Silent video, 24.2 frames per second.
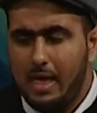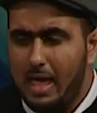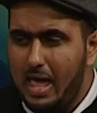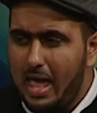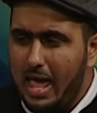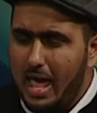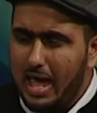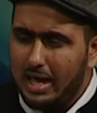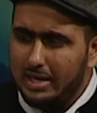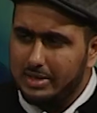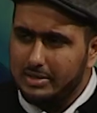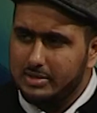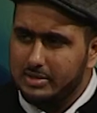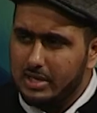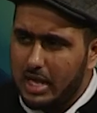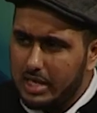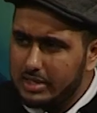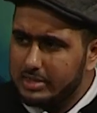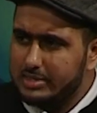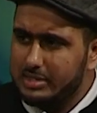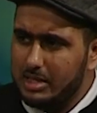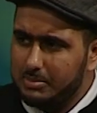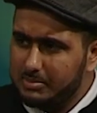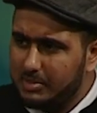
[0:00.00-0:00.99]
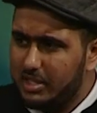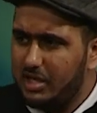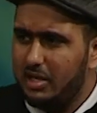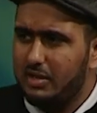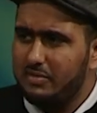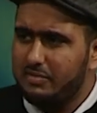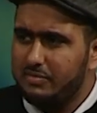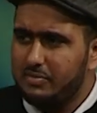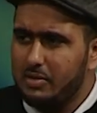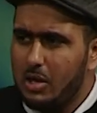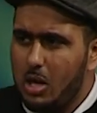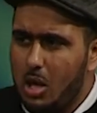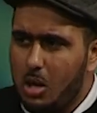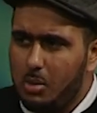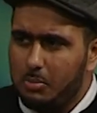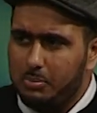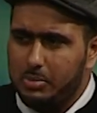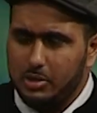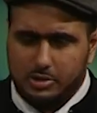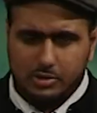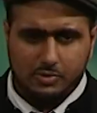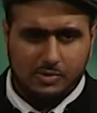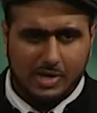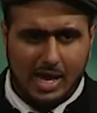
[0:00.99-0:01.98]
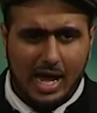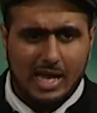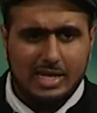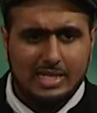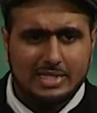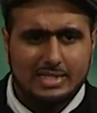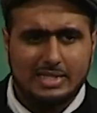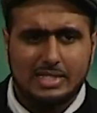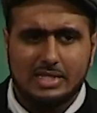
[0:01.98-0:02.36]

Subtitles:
And some give, but the reality